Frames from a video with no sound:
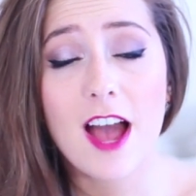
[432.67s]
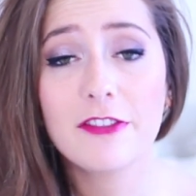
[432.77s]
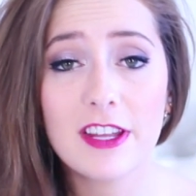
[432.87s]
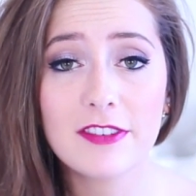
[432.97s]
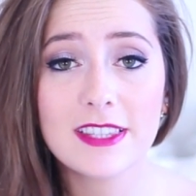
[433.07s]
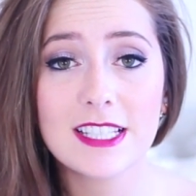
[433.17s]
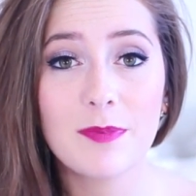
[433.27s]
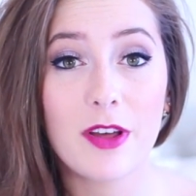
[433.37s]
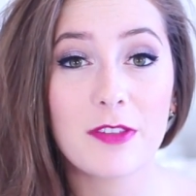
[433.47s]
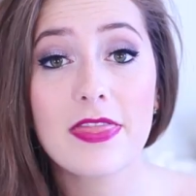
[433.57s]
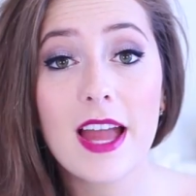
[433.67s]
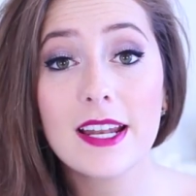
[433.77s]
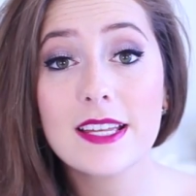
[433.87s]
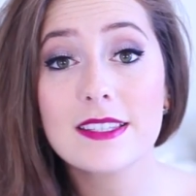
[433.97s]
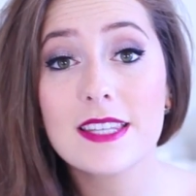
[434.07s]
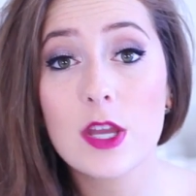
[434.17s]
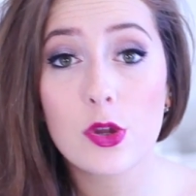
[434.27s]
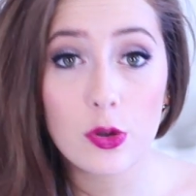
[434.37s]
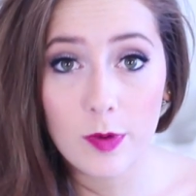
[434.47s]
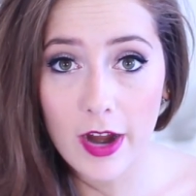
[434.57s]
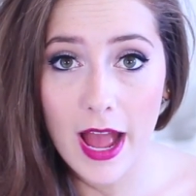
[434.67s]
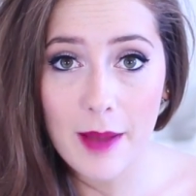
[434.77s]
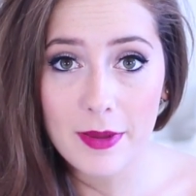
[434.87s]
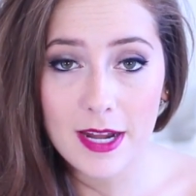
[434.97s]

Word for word: a favorite this month, and that is the Uber app,